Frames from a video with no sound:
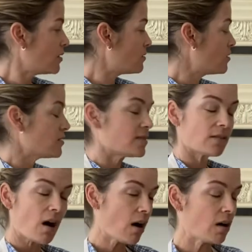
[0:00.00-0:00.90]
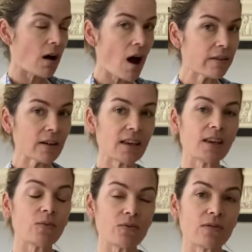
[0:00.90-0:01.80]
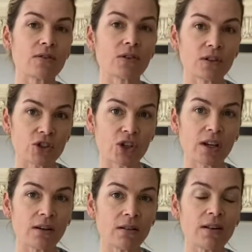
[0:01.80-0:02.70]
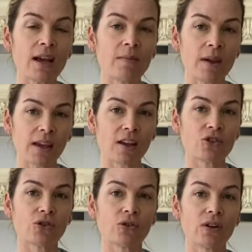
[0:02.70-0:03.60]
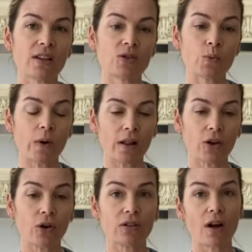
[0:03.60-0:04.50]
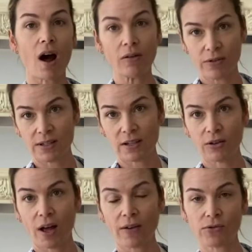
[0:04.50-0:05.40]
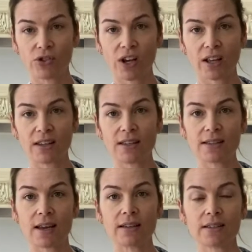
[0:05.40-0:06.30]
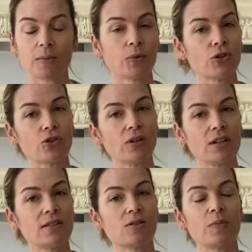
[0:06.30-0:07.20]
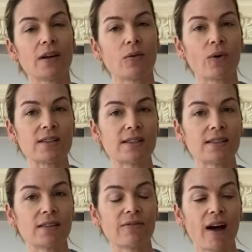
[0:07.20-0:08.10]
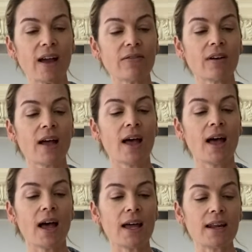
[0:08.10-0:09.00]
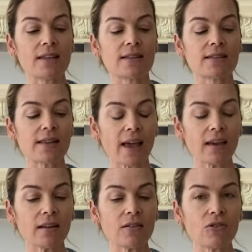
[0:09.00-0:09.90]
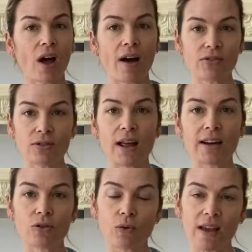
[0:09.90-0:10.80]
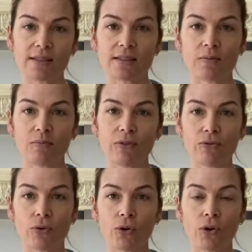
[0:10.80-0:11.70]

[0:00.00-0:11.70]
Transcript: This other key with chicken and making sure it's well cooked, obviously you have to check the inside temperature, it needs to be at 165. And then second, you have to let it rest before